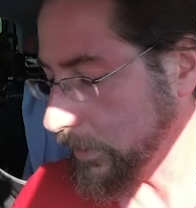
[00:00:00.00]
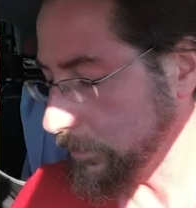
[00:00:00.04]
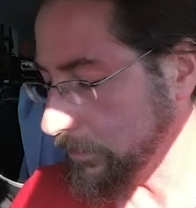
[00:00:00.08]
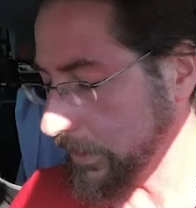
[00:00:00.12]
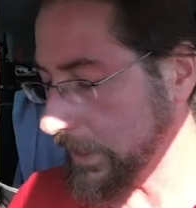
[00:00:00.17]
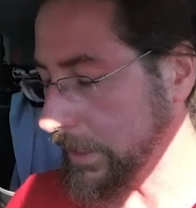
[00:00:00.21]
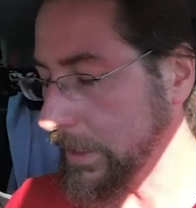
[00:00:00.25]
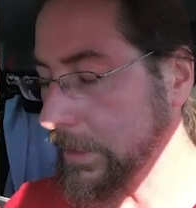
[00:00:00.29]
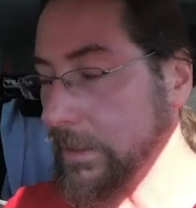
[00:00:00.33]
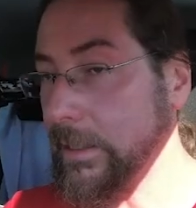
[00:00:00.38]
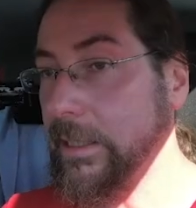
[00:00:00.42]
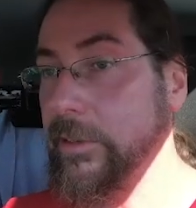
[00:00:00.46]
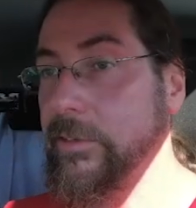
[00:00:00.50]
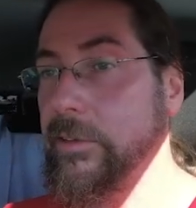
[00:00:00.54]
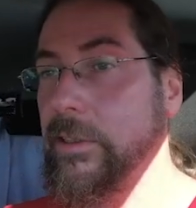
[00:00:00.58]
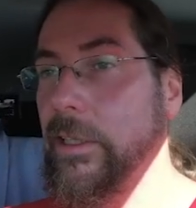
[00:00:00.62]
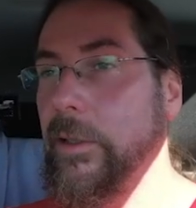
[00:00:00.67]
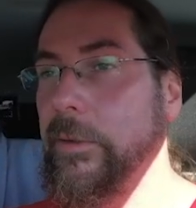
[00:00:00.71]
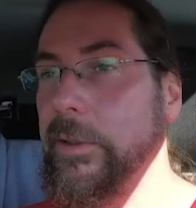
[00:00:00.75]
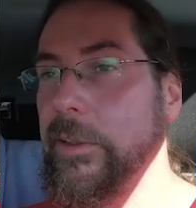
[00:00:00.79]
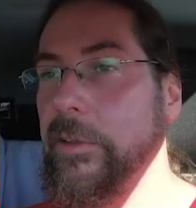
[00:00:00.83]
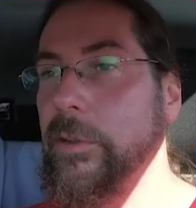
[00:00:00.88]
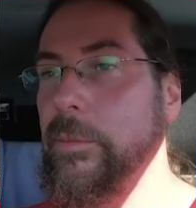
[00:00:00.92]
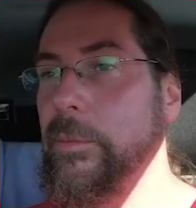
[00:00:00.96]
But let's
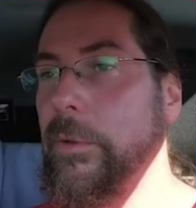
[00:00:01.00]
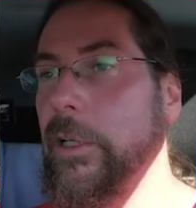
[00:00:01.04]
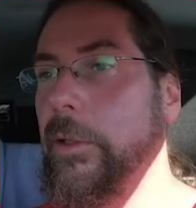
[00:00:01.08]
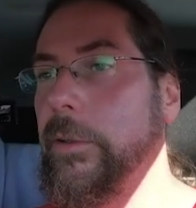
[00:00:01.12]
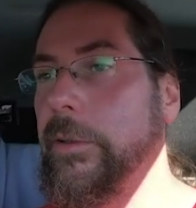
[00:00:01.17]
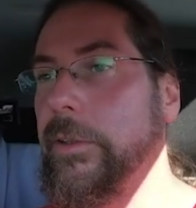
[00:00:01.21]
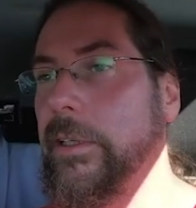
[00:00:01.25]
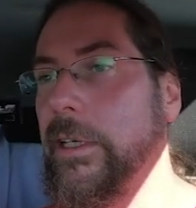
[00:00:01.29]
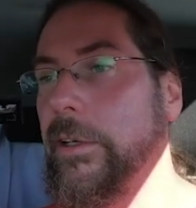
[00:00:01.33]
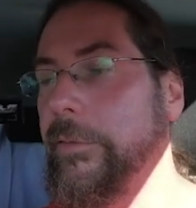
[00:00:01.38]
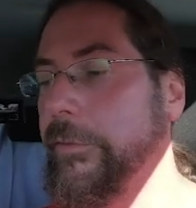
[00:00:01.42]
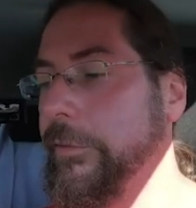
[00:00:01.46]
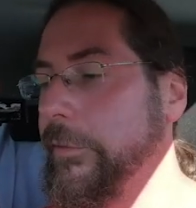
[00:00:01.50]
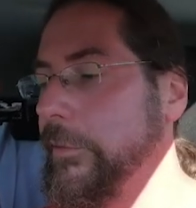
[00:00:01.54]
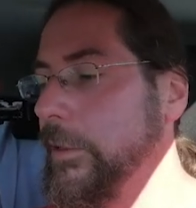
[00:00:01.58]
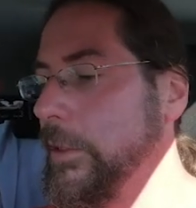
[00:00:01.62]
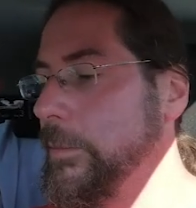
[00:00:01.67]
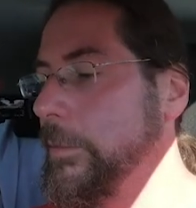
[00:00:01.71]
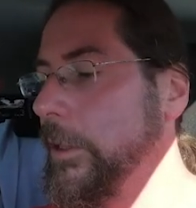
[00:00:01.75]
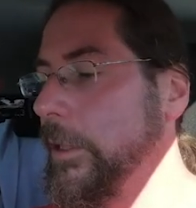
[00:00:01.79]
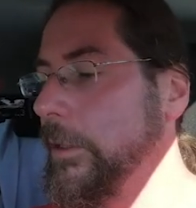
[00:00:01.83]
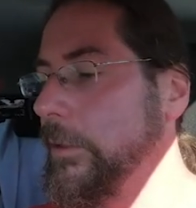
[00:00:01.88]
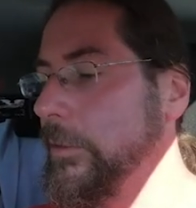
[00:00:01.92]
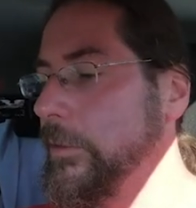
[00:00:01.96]
go into mode. You have 3
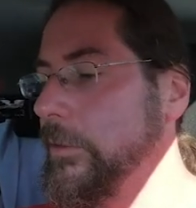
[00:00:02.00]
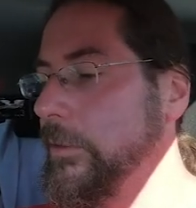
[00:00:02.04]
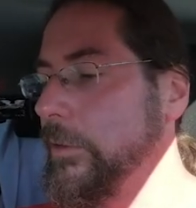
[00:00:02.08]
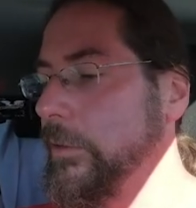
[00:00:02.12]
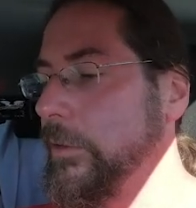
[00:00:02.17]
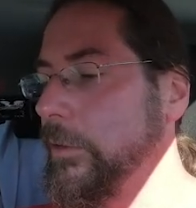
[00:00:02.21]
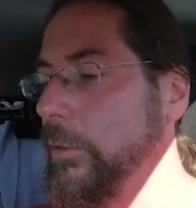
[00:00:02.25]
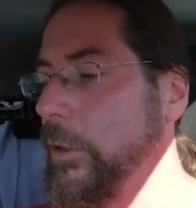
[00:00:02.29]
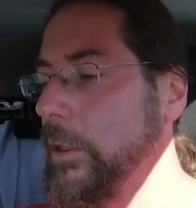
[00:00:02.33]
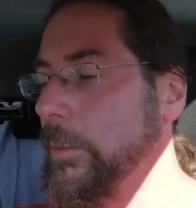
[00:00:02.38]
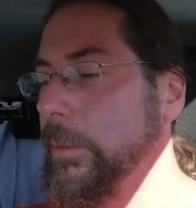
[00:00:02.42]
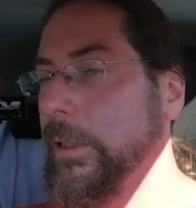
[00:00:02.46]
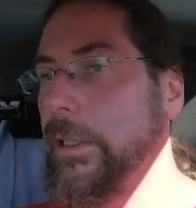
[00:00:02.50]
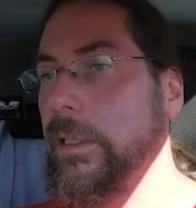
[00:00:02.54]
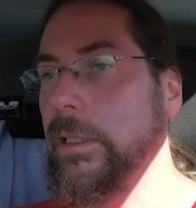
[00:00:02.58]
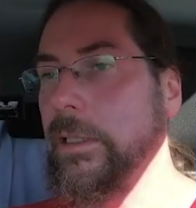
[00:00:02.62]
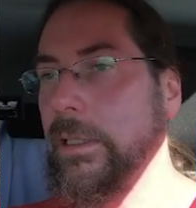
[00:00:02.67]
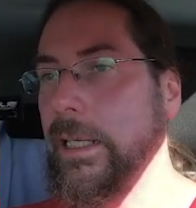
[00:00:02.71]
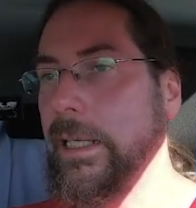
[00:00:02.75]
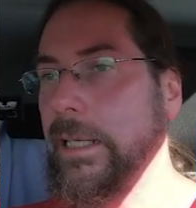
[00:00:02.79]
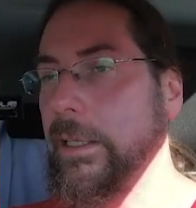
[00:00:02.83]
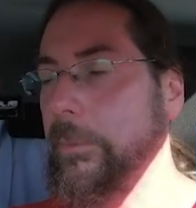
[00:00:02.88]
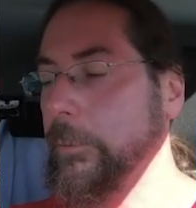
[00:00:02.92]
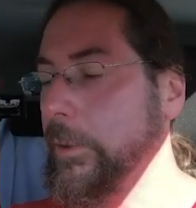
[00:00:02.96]
modes: normal,
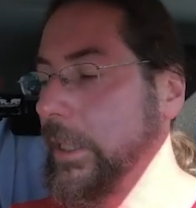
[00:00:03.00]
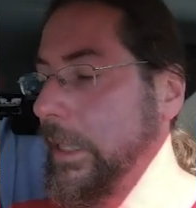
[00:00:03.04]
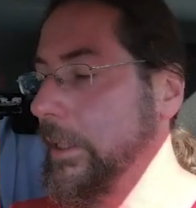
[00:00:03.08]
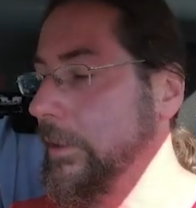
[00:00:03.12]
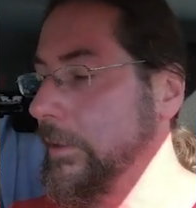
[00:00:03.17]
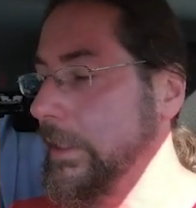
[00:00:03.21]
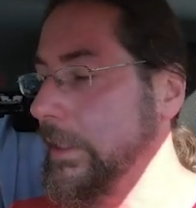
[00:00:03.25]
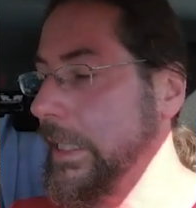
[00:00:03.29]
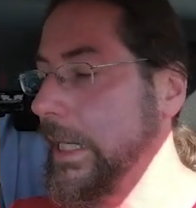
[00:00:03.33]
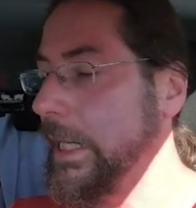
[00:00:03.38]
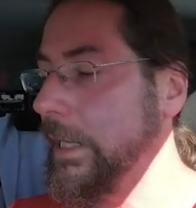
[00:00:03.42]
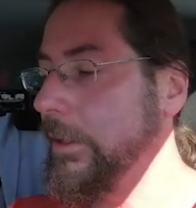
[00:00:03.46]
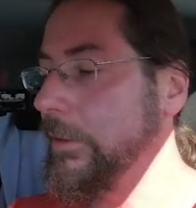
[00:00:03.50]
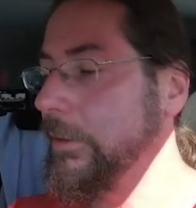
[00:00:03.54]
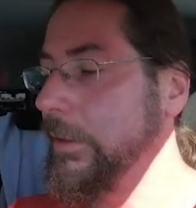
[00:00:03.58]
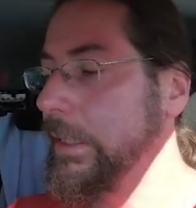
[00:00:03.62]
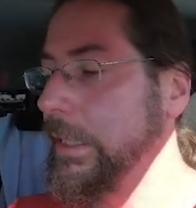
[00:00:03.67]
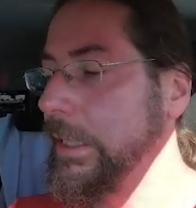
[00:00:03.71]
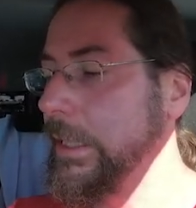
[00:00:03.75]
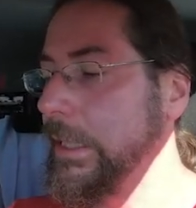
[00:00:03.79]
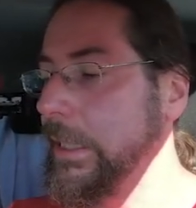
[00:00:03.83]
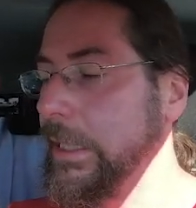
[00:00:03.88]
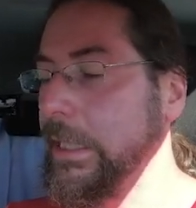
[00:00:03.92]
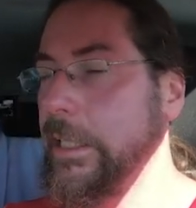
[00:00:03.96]
like we are now,
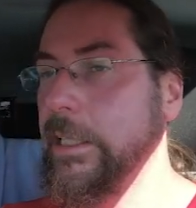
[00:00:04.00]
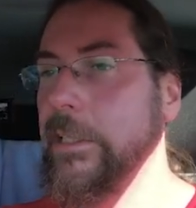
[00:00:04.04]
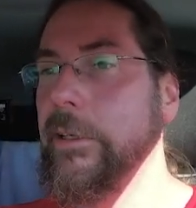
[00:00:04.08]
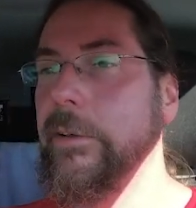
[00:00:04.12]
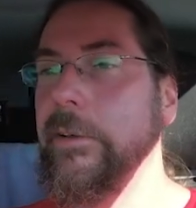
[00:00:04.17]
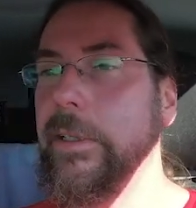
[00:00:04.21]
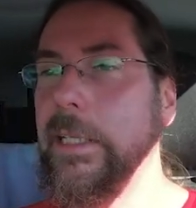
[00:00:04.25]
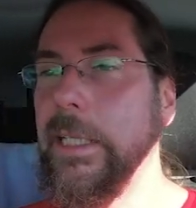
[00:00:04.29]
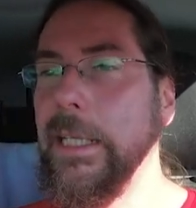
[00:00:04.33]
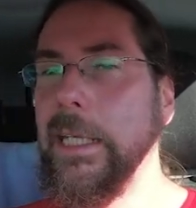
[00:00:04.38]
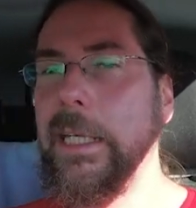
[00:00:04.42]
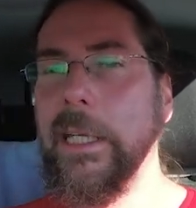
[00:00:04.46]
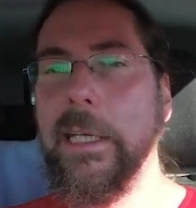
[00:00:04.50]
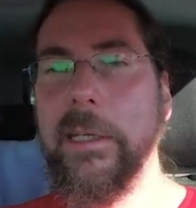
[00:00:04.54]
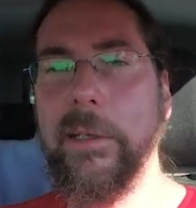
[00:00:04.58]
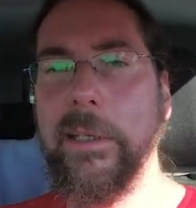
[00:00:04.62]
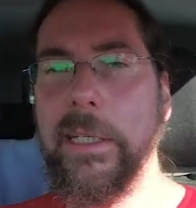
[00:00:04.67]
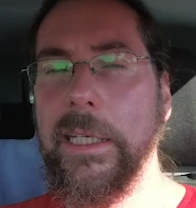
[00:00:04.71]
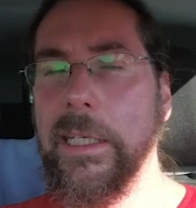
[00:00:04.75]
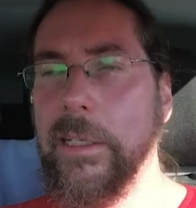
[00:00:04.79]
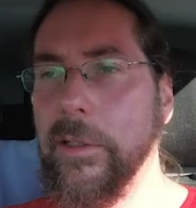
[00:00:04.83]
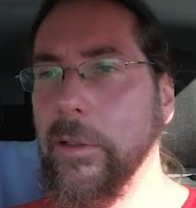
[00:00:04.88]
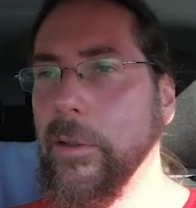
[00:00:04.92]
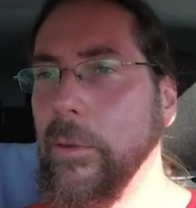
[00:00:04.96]
Eco, and
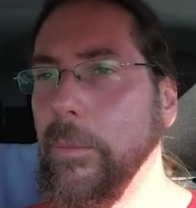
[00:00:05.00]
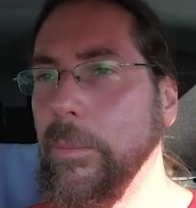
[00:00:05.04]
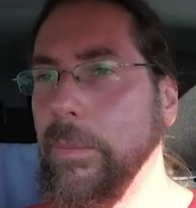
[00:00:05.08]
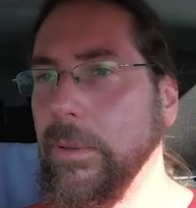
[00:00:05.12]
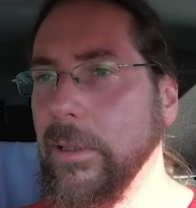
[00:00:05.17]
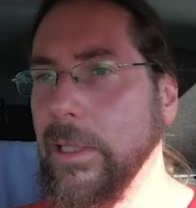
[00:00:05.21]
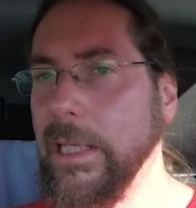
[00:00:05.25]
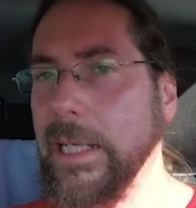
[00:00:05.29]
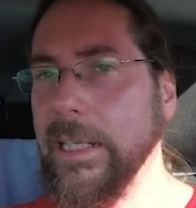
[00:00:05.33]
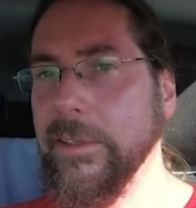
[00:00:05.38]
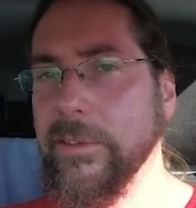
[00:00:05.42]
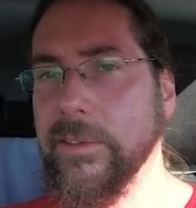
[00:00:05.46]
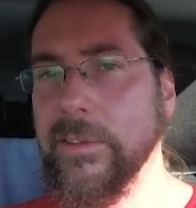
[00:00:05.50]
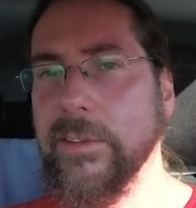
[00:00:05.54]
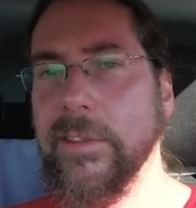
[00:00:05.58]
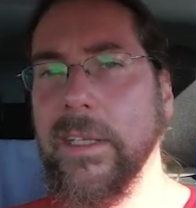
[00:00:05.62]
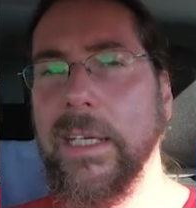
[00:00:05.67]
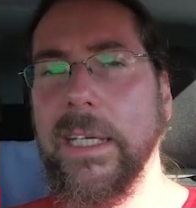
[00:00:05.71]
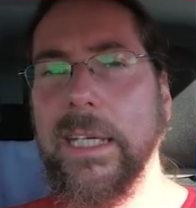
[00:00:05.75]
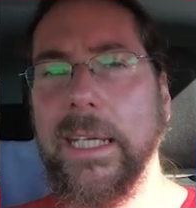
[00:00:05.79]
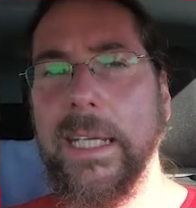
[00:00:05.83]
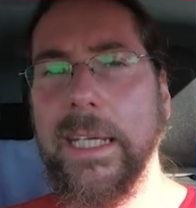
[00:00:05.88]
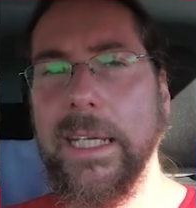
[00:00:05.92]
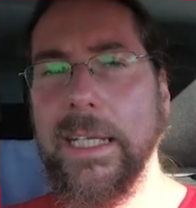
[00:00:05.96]
Eco Plus.
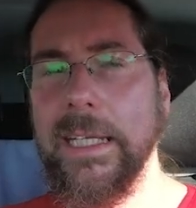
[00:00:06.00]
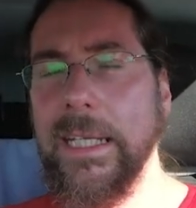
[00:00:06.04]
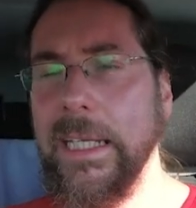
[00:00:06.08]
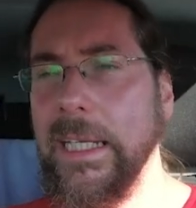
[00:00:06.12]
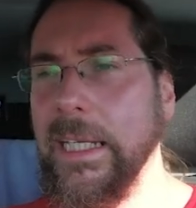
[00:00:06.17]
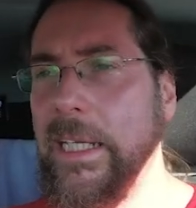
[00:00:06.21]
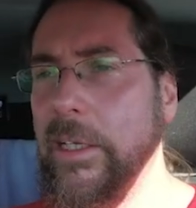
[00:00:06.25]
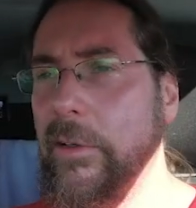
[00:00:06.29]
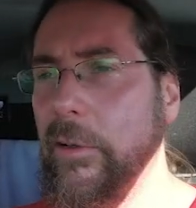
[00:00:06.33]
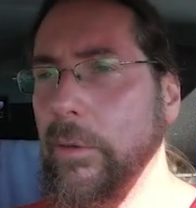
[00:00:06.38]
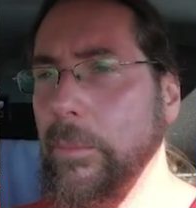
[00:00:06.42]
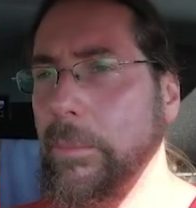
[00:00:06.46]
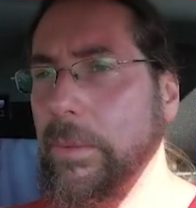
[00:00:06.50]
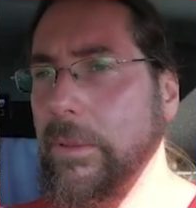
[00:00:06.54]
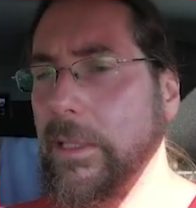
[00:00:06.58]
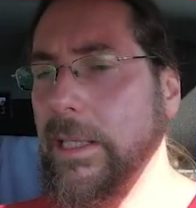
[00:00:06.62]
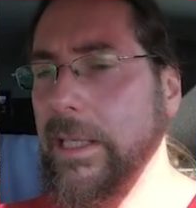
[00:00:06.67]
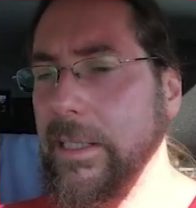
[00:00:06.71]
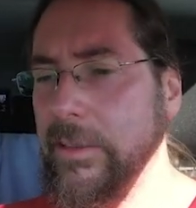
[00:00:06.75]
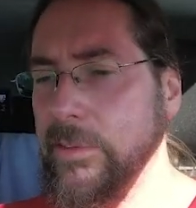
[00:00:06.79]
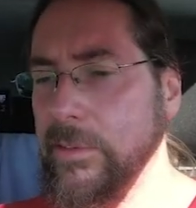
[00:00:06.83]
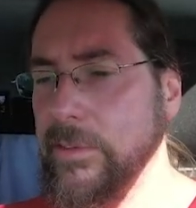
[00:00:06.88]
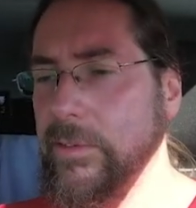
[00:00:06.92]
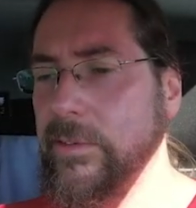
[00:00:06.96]
In Eco
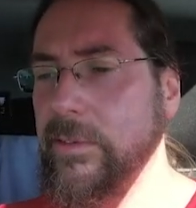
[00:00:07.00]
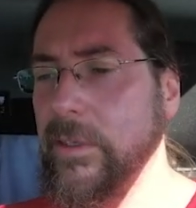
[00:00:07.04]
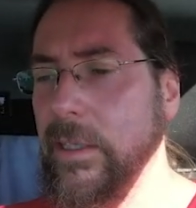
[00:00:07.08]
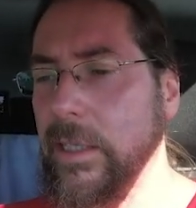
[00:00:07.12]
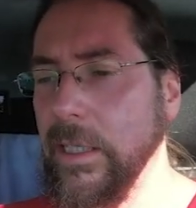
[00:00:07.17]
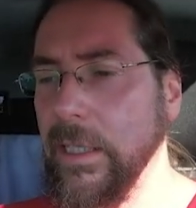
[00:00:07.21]
Plus,